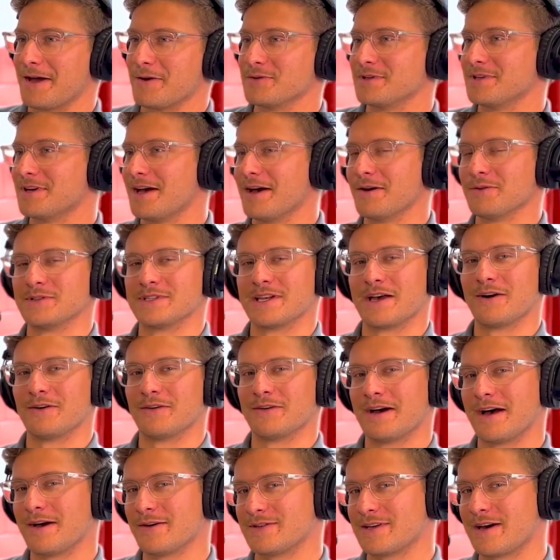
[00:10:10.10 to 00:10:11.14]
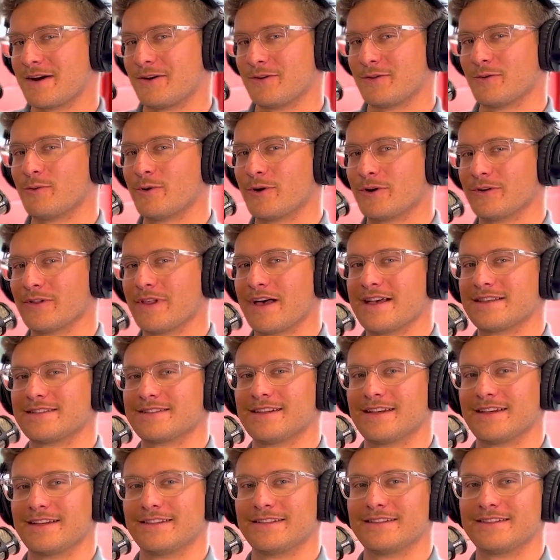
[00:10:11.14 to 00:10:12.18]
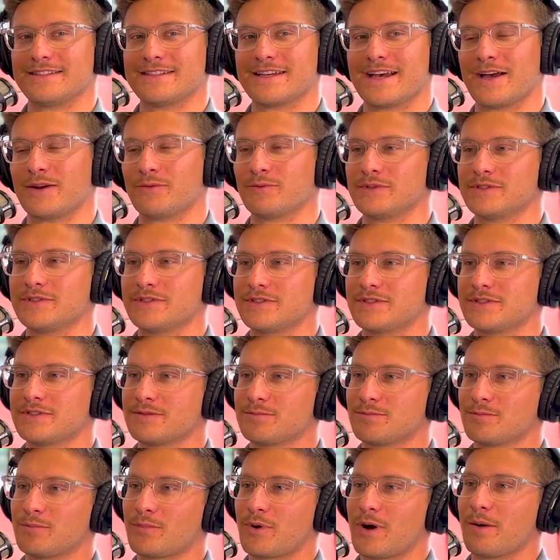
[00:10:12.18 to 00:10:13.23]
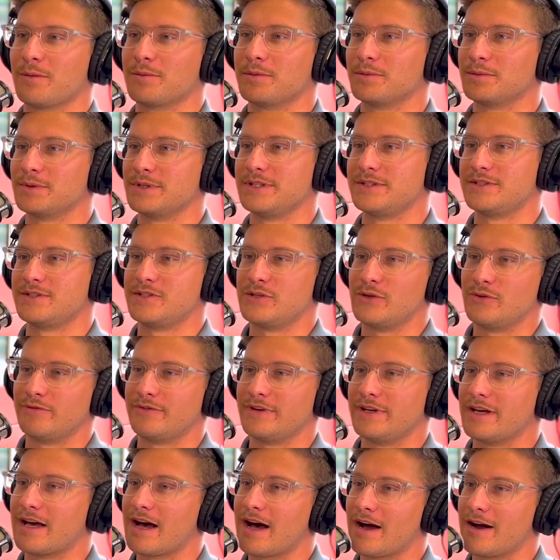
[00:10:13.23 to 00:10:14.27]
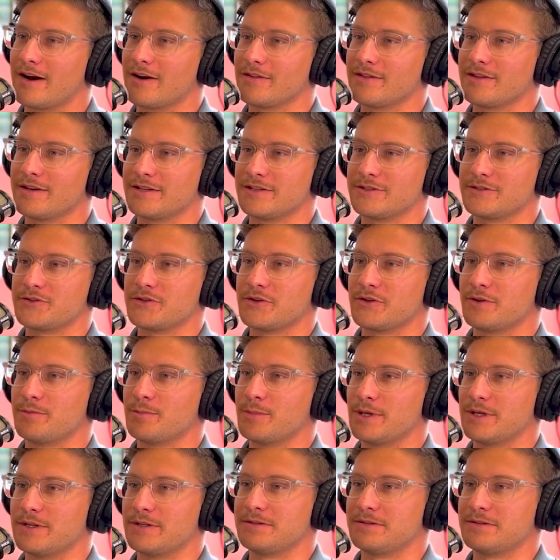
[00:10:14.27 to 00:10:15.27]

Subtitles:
I was out on the water last night. The tide was probably 2 feet higher than it should have